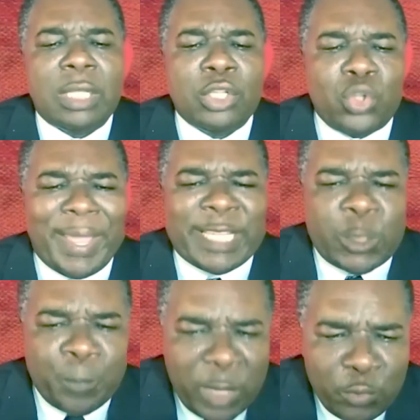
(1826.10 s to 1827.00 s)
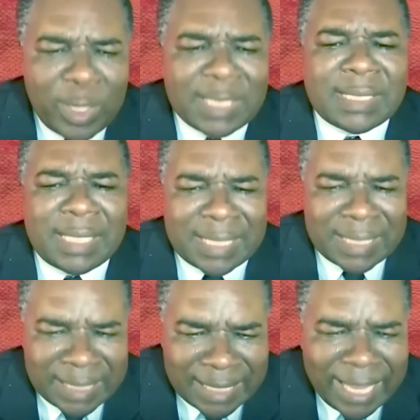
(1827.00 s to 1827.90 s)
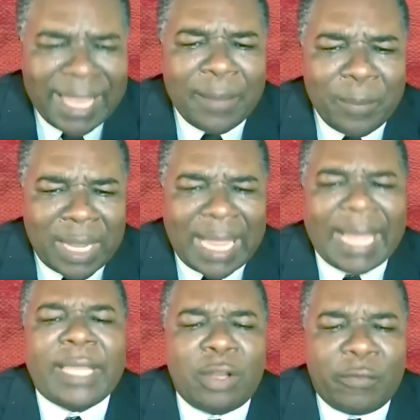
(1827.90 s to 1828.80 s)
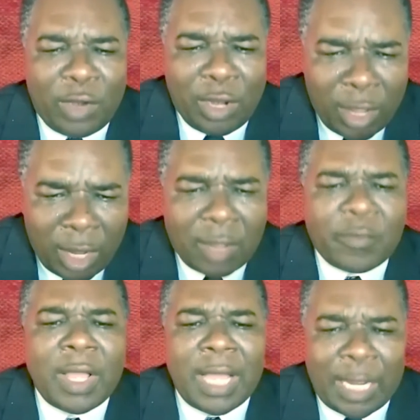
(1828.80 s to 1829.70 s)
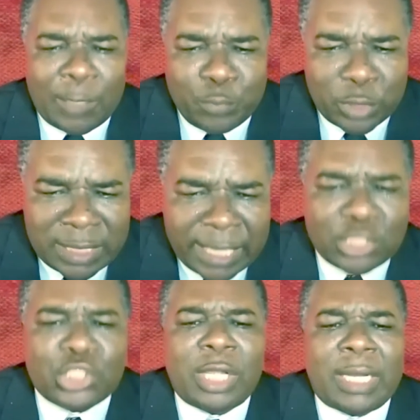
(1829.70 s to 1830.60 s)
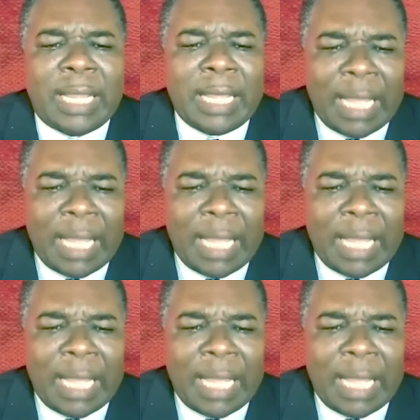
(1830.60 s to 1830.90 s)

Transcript: to experience the same kind of love and protection